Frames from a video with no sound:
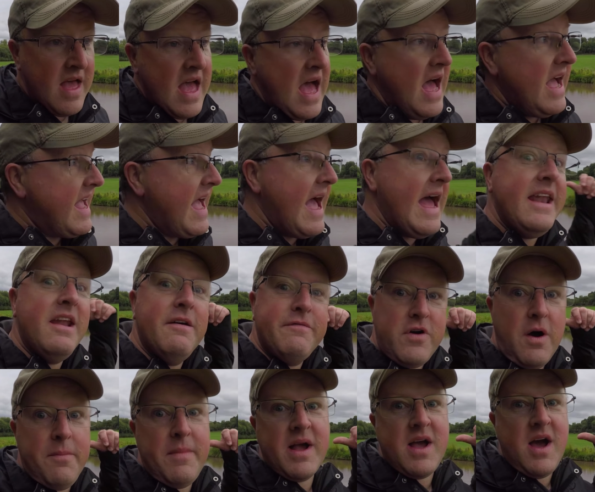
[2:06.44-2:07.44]
Again, I've
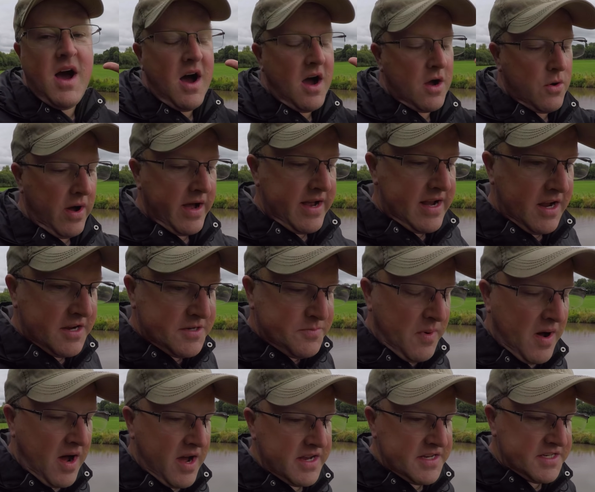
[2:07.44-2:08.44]
got my car quite close
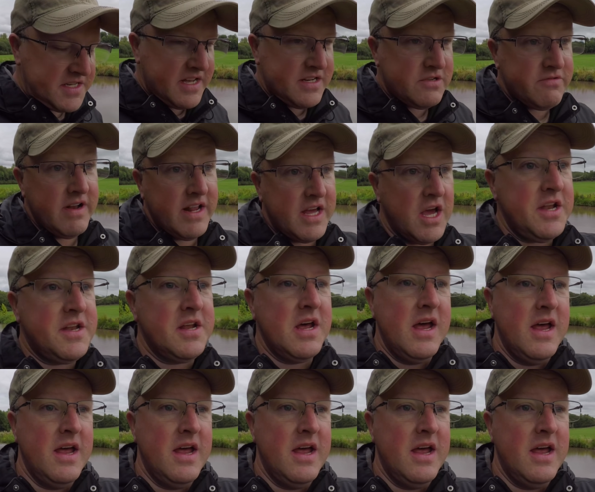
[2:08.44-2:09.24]
by, so that's really good.